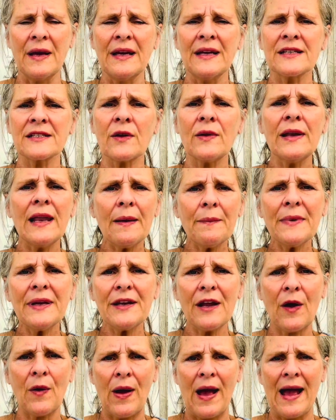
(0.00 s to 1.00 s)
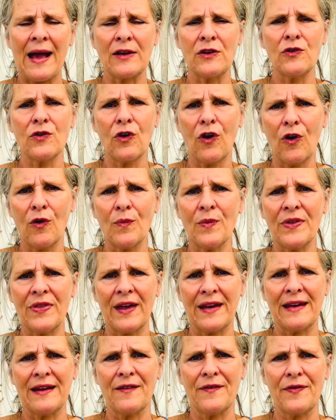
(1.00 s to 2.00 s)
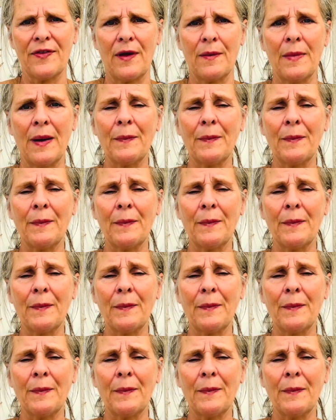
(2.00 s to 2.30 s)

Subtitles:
So let me know how you got on with any of them.